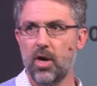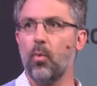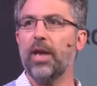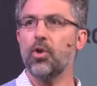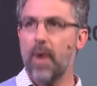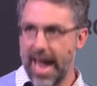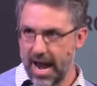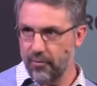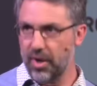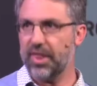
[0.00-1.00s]
We do
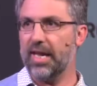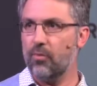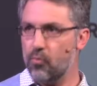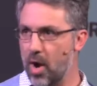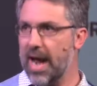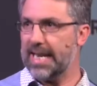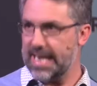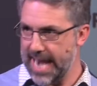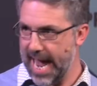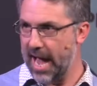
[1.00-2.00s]
everything right
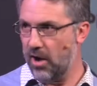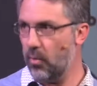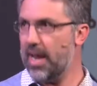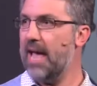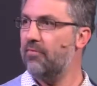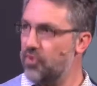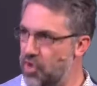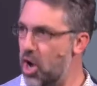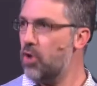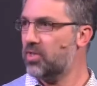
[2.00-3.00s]
now. We have no